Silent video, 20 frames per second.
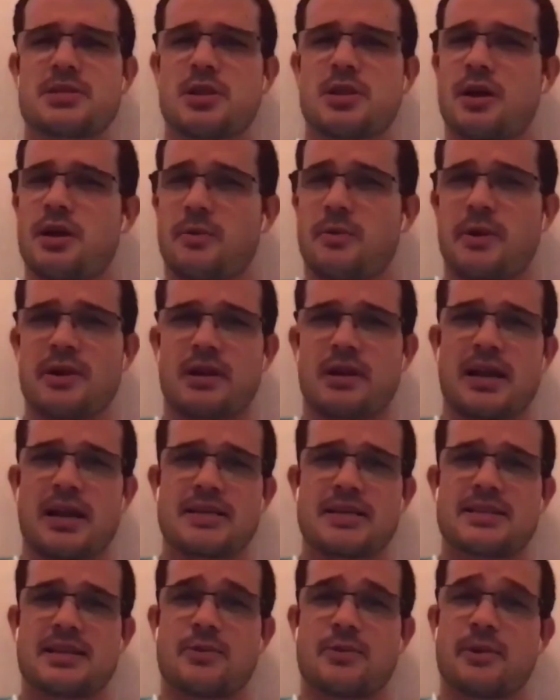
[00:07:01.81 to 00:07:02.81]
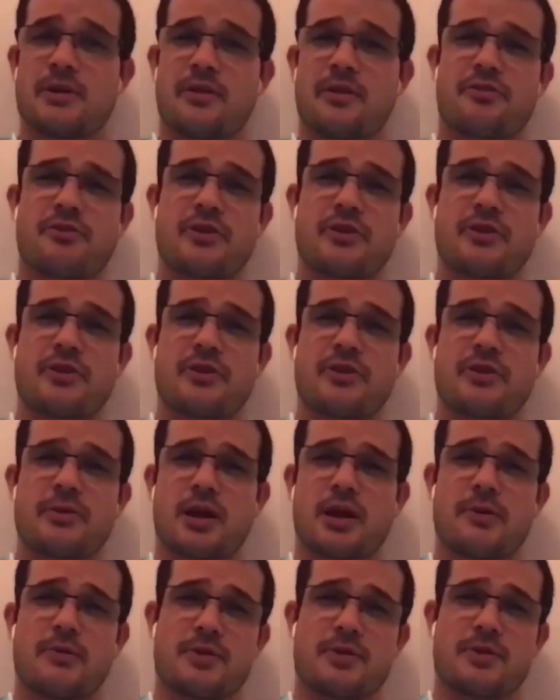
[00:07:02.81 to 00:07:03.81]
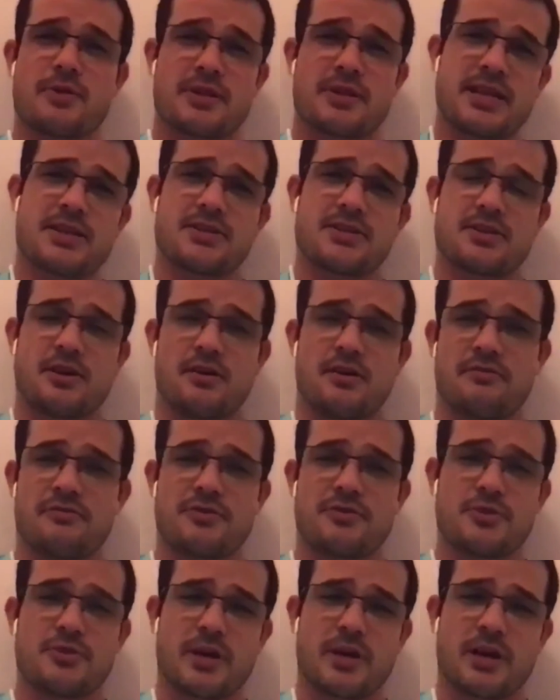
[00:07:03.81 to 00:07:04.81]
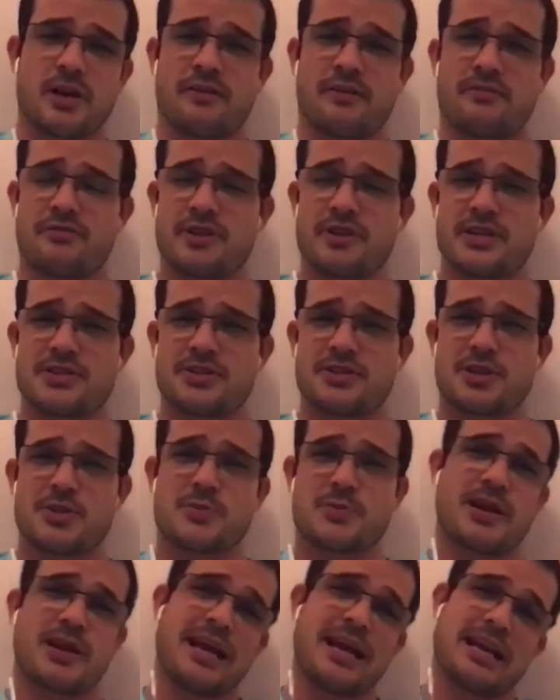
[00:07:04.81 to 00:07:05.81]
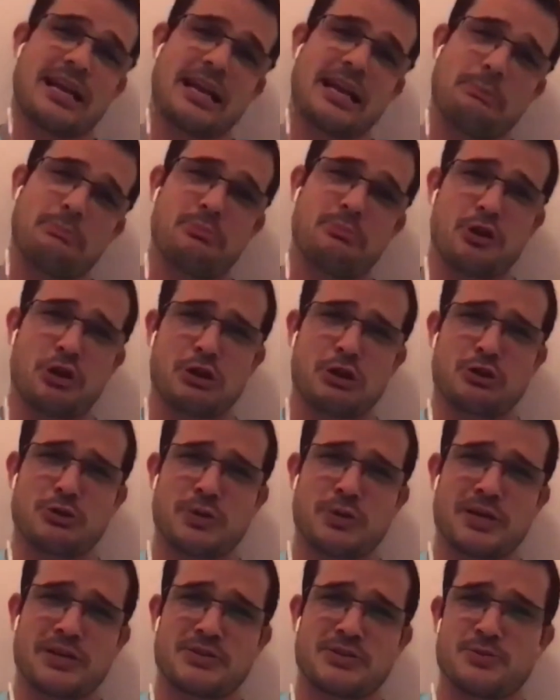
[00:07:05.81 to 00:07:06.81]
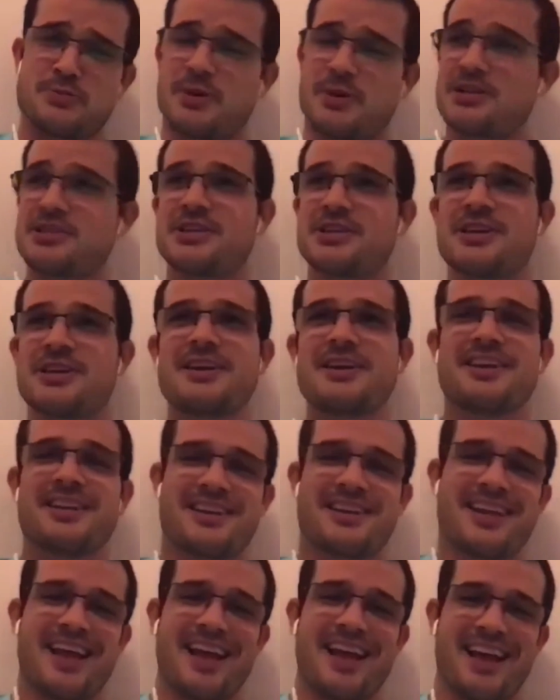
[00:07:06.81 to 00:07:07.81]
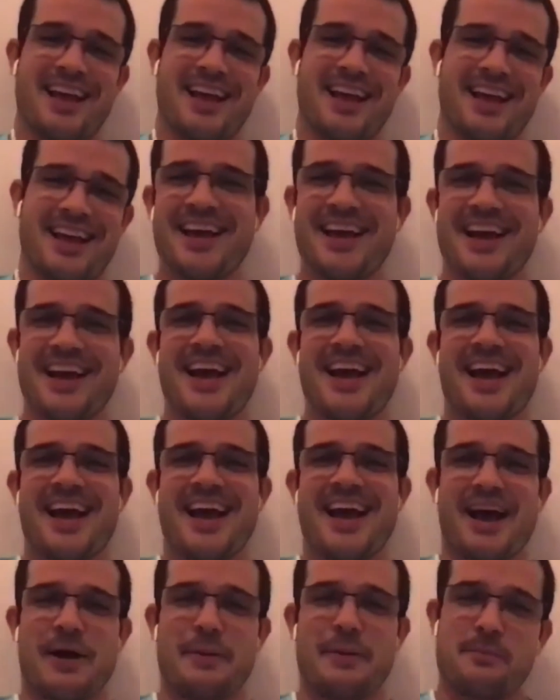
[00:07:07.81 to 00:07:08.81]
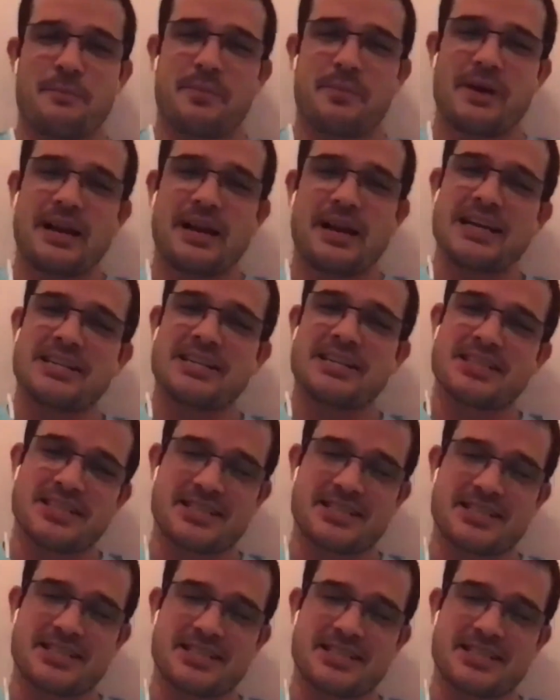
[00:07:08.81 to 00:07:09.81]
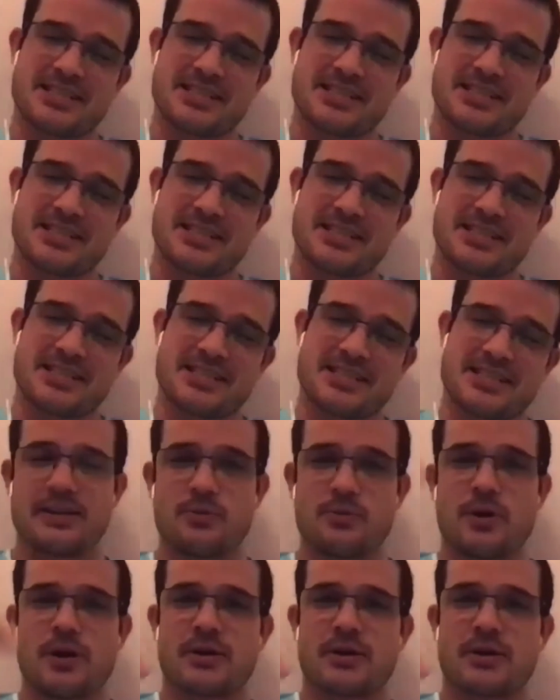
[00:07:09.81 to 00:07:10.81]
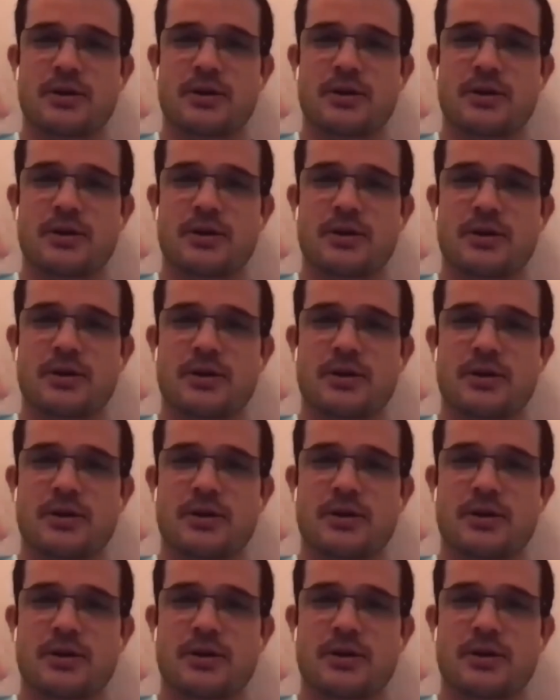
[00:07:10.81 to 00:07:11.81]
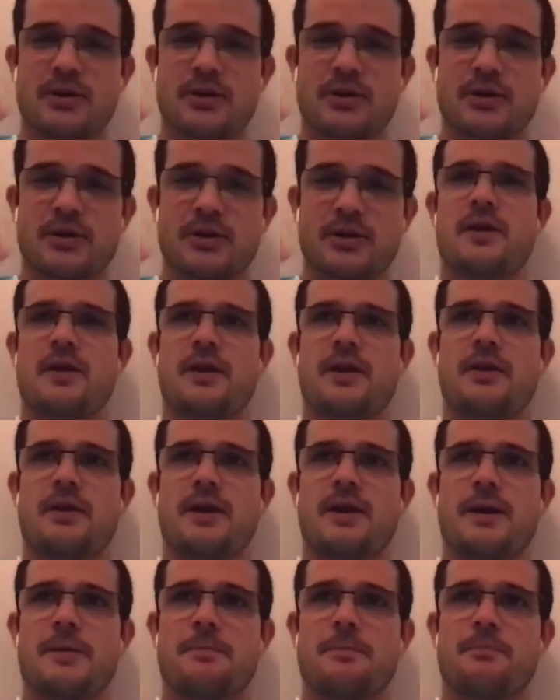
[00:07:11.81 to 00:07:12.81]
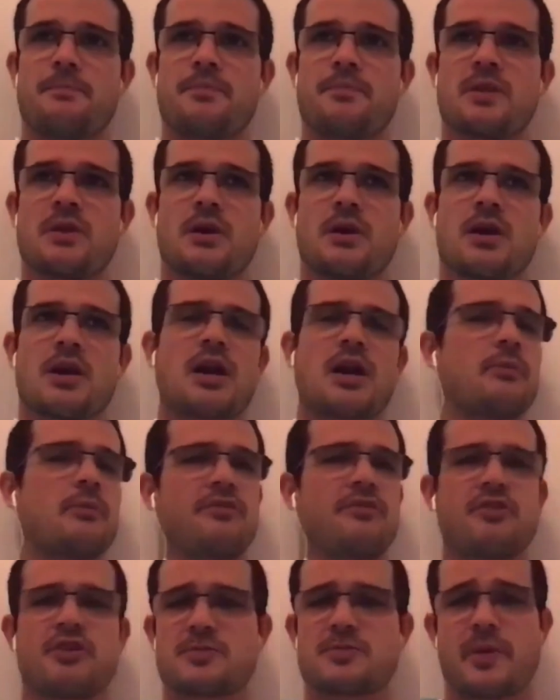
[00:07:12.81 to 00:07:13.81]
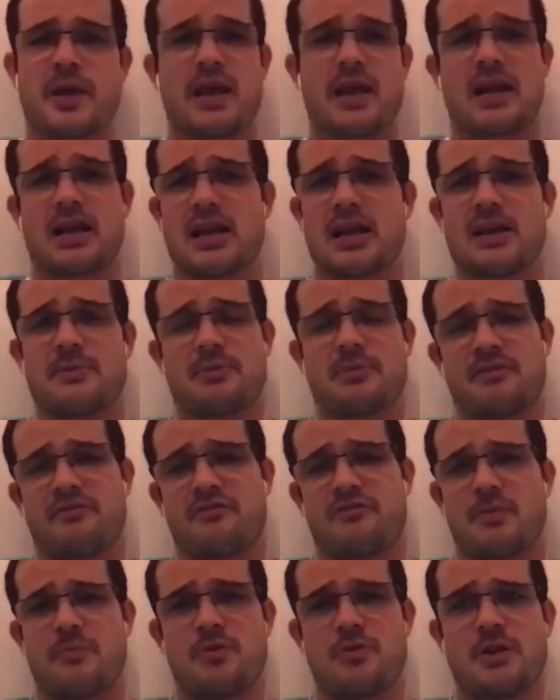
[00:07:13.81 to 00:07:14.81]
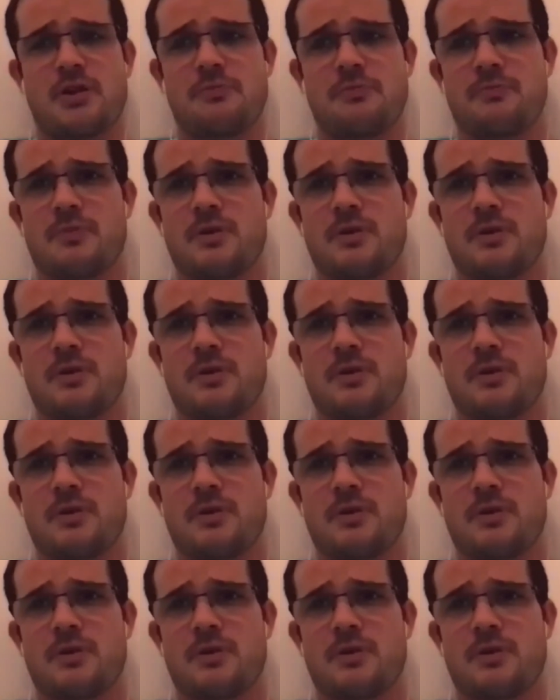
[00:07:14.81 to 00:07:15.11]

Like I said, I went on a 3-week holiday with intent of doing a lot of research, but I ended up not doing too much. But I did work with this guy back home, and then got my first paying client by February.